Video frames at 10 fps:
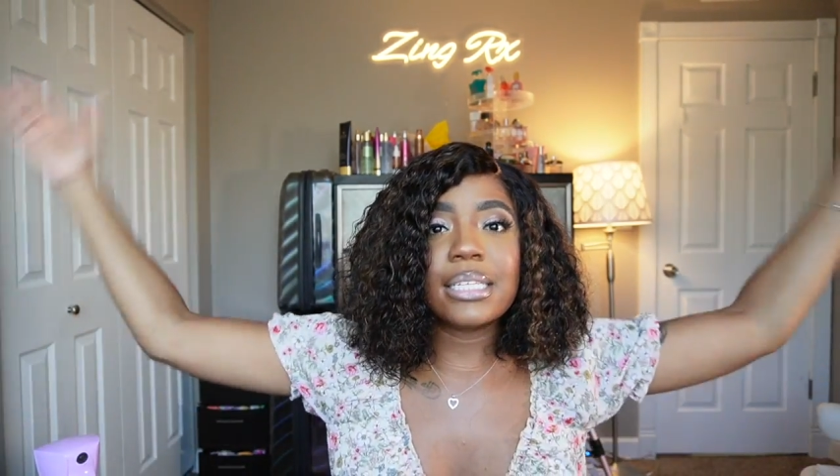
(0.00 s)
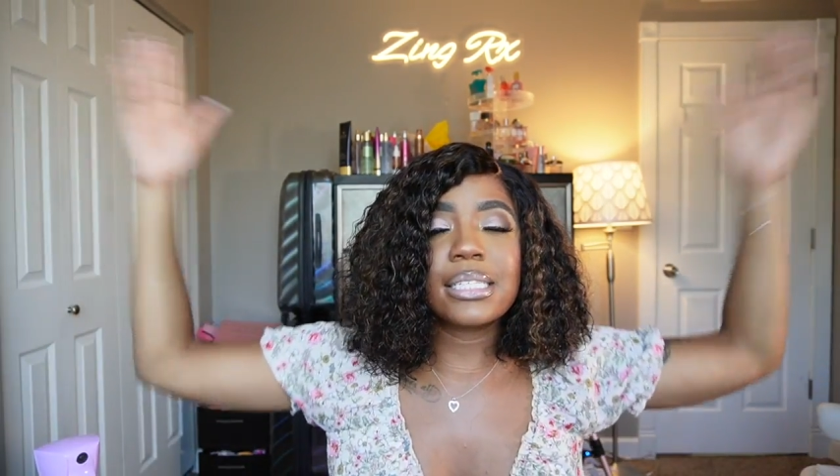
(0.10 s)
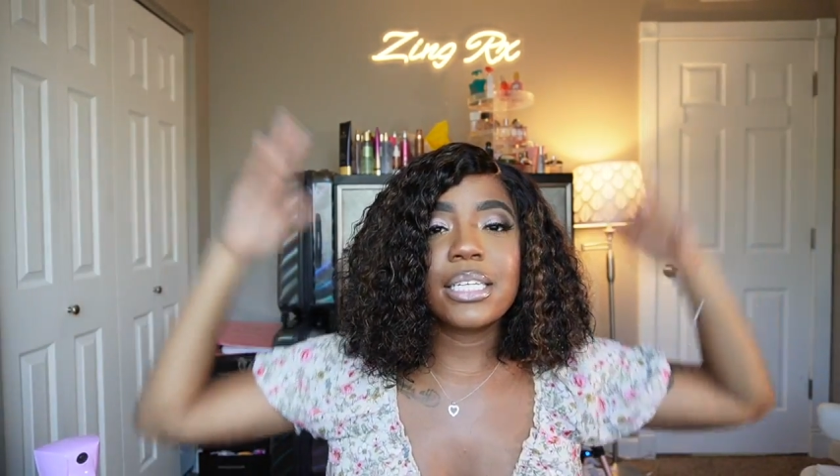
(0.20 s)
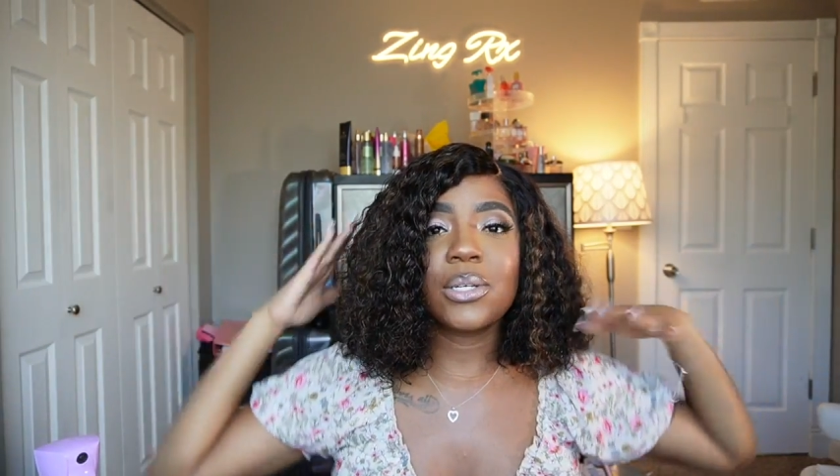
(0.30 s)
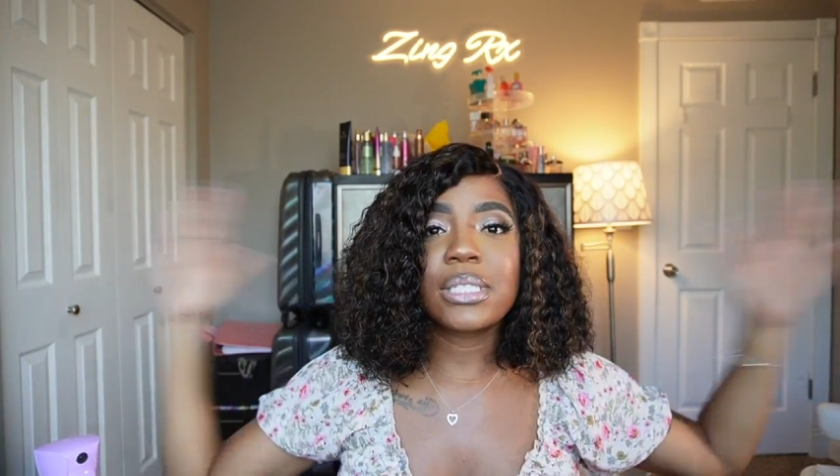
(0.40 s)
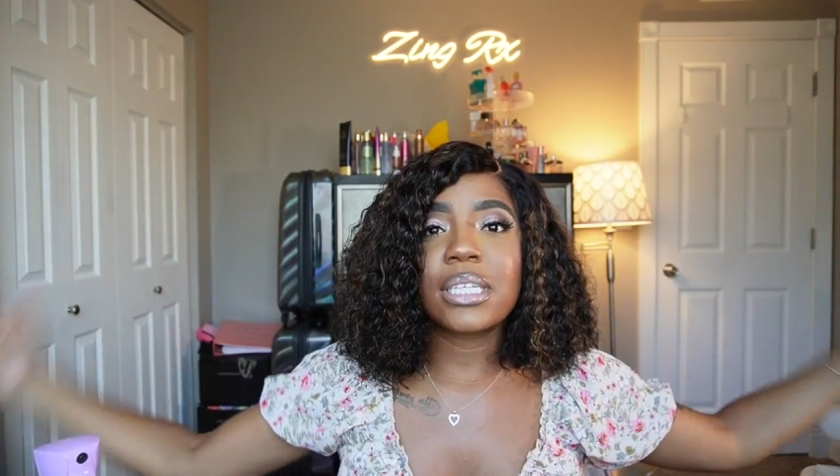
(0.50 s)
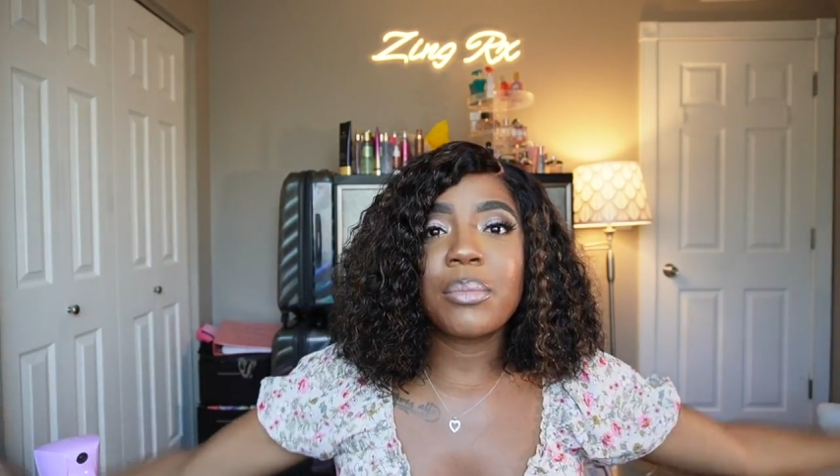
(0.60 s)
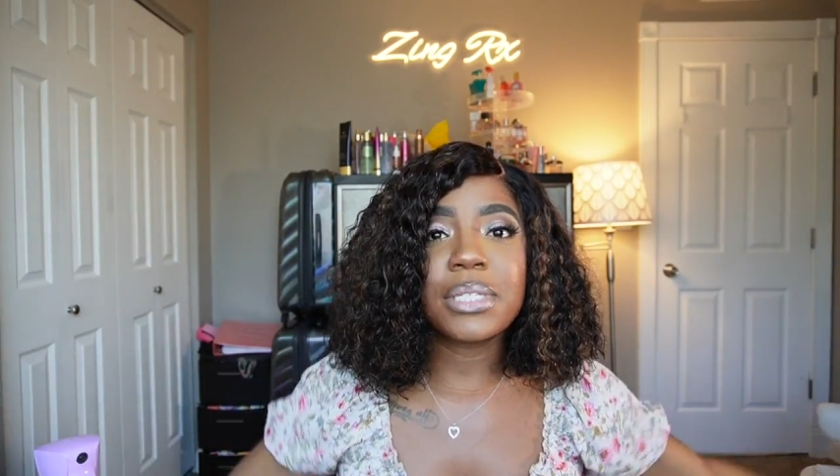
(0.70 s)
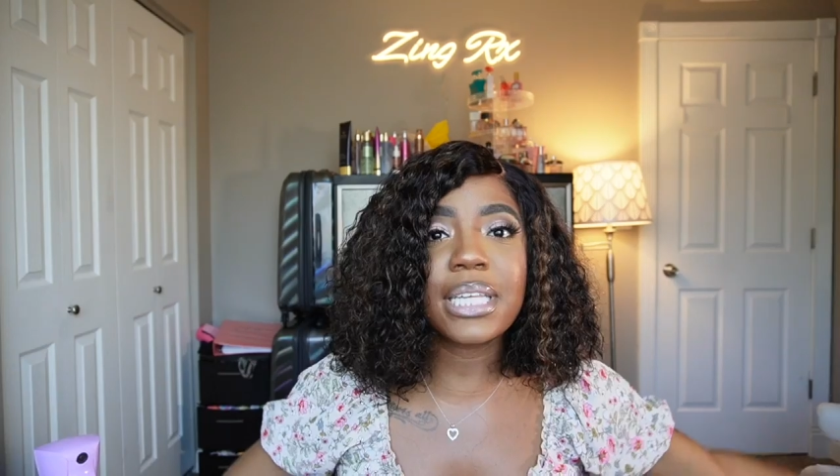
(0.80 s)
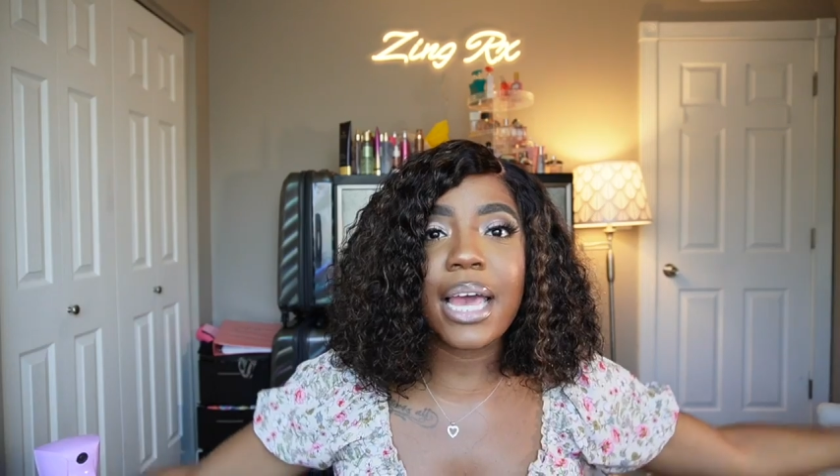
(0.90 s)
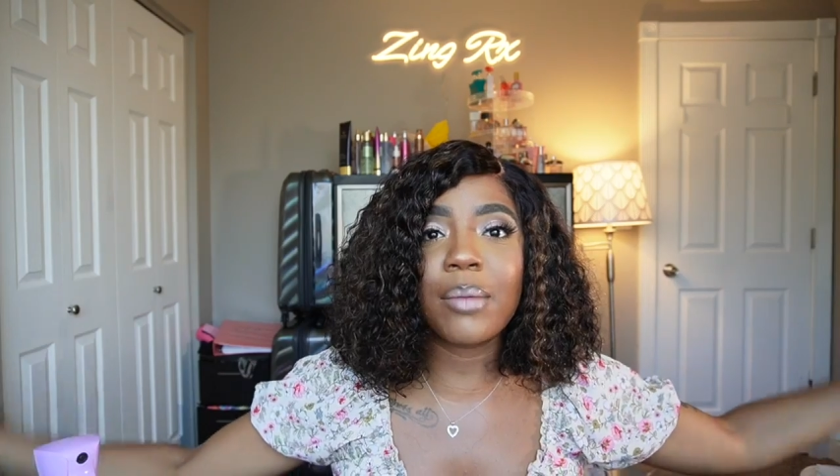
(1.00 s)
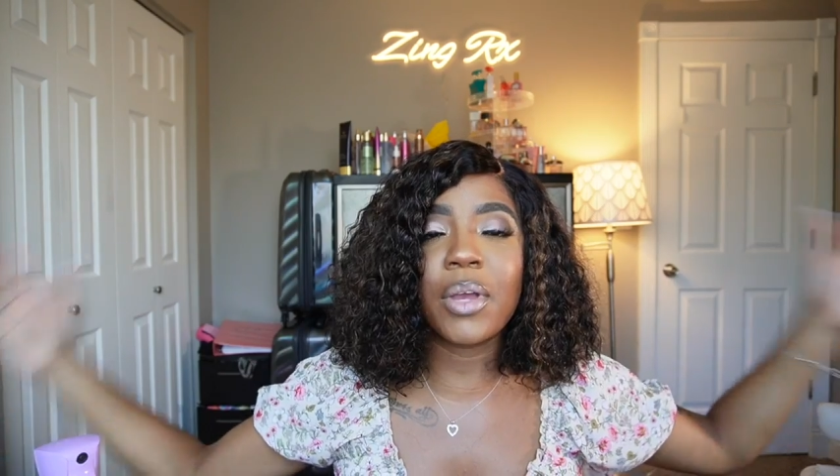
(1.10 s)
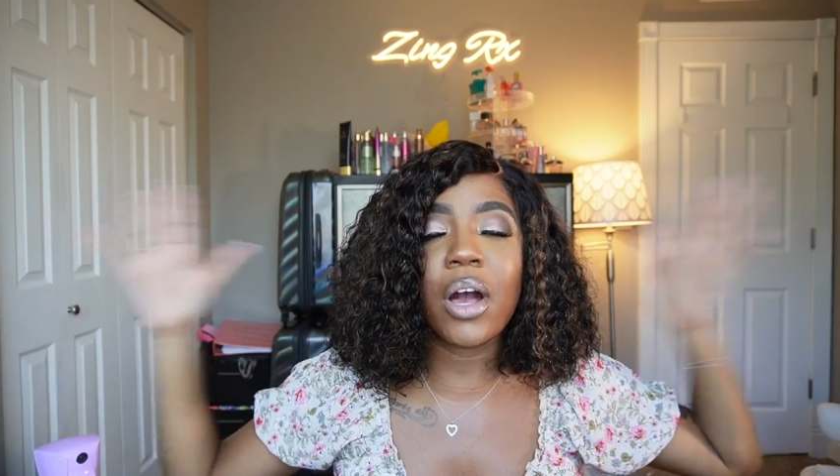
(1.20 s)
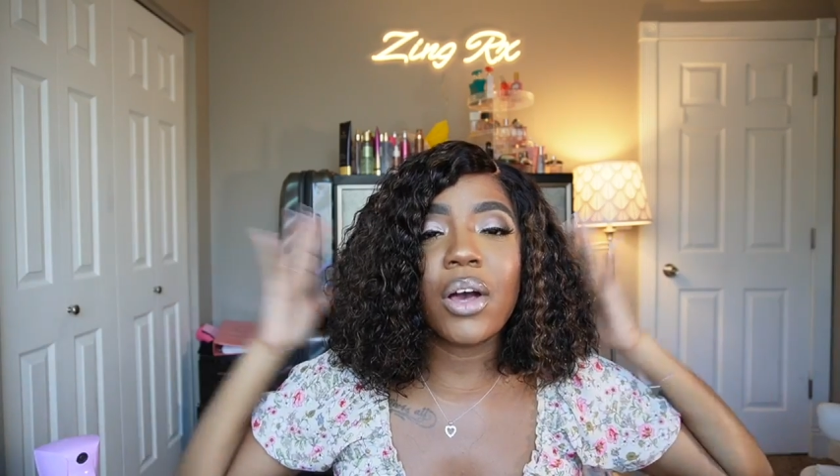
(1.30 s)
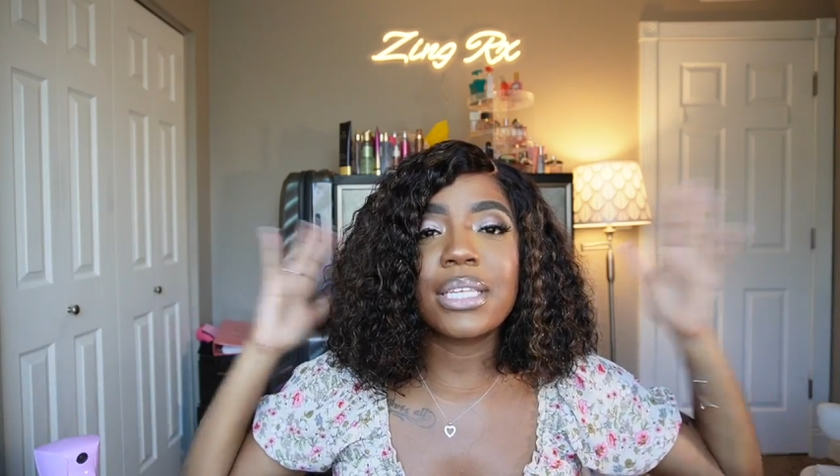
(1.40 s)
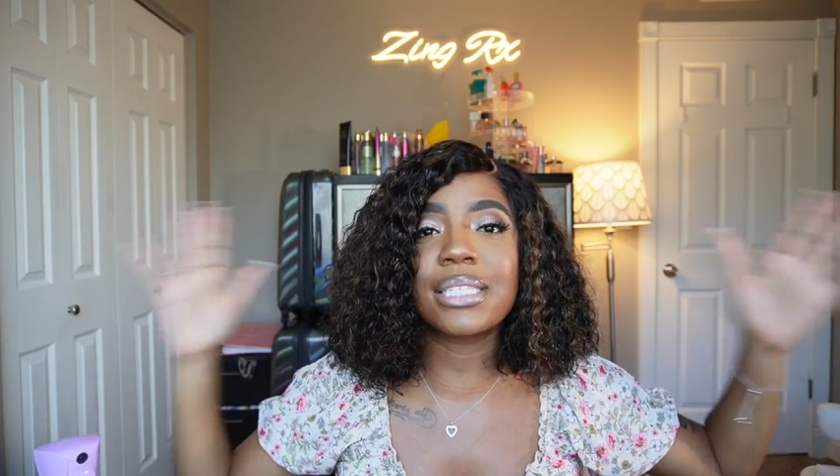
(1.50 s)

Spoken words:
It's still summertime, y'all.